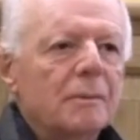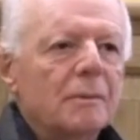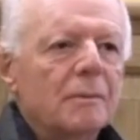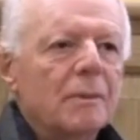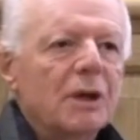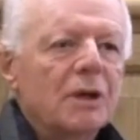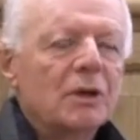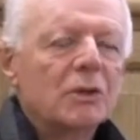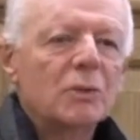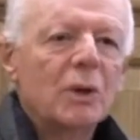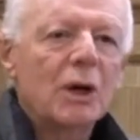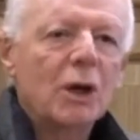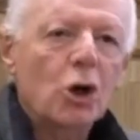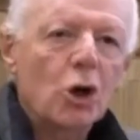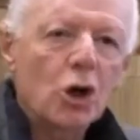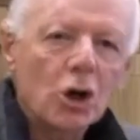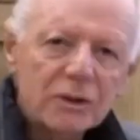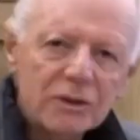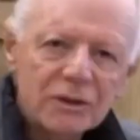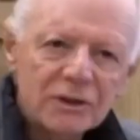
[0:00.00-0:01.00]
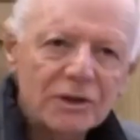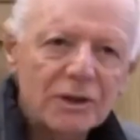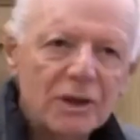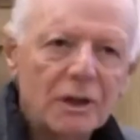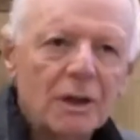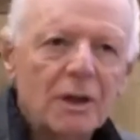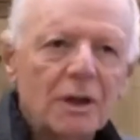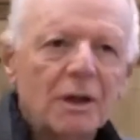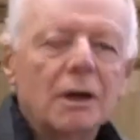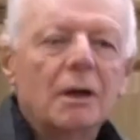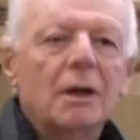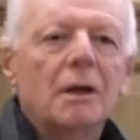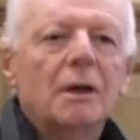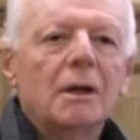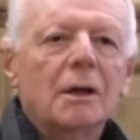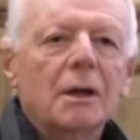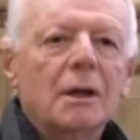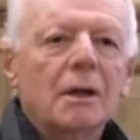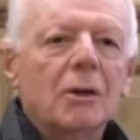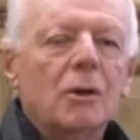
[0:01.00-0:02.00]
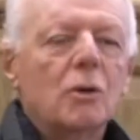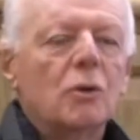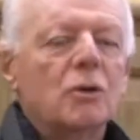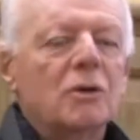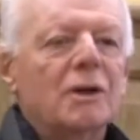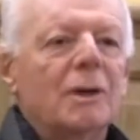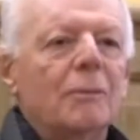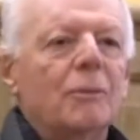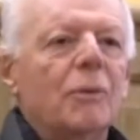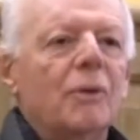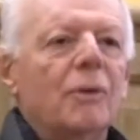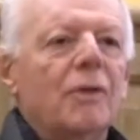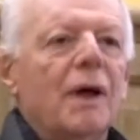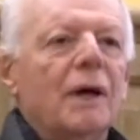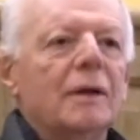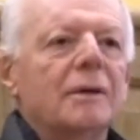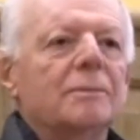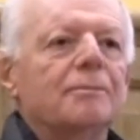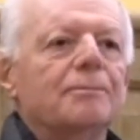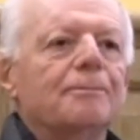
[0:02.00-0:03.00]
because we're constantly getting caught up with that.